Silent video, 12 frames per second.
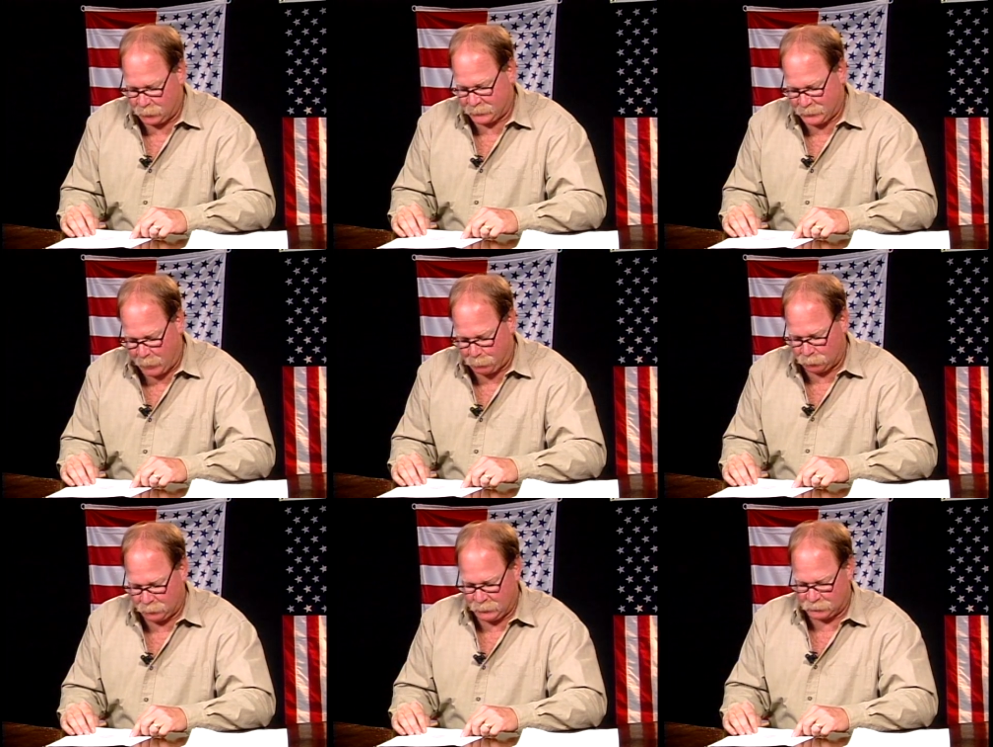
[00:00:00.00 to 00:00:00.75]

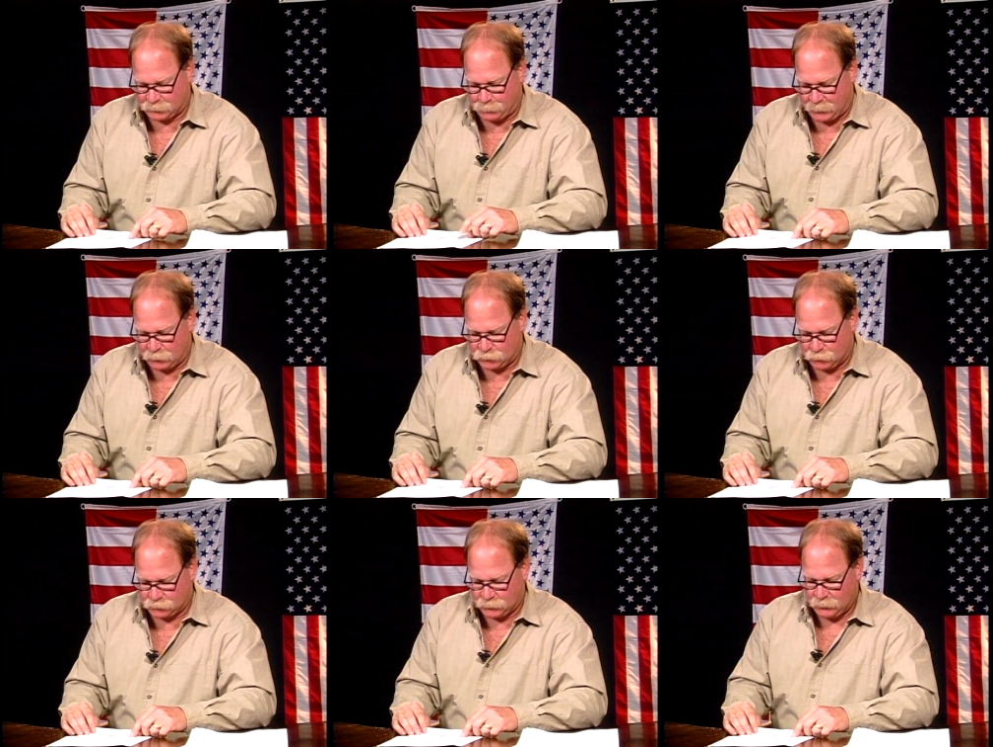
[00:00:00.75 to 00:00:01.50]
Capital
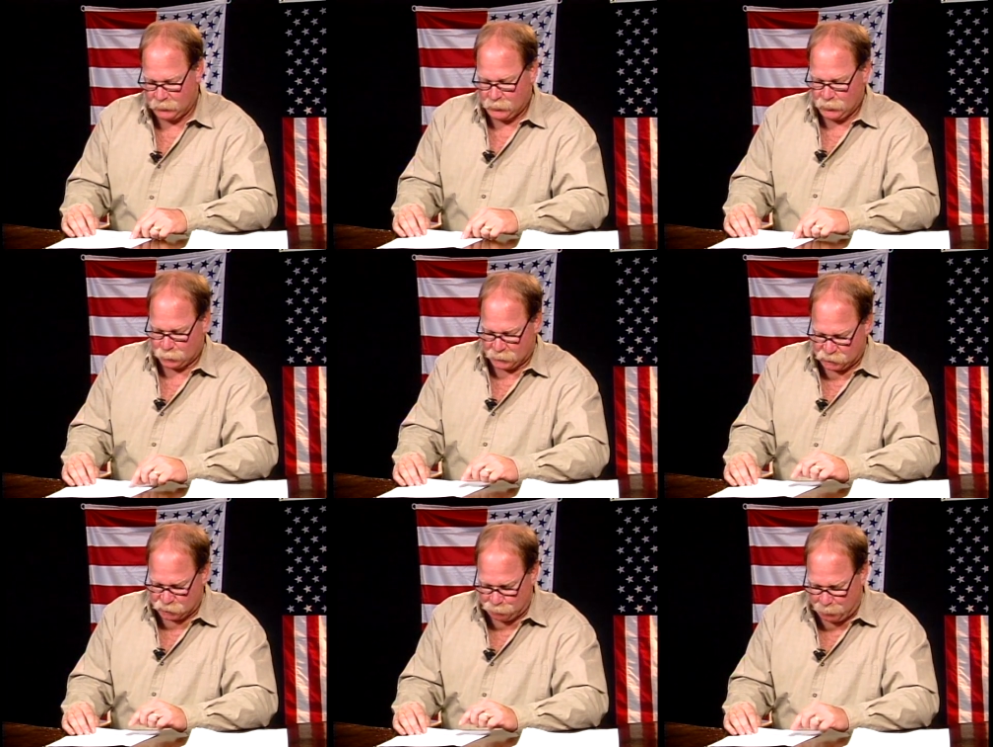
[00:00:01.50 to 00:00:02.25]
expenditures were
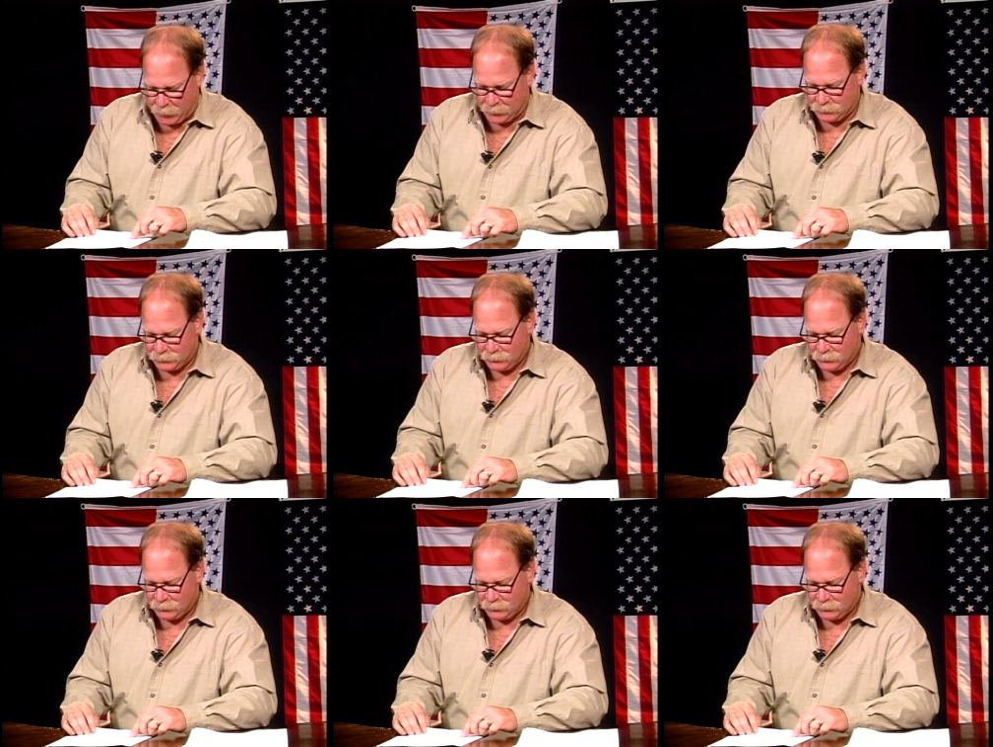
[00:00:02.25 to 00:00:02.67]
spent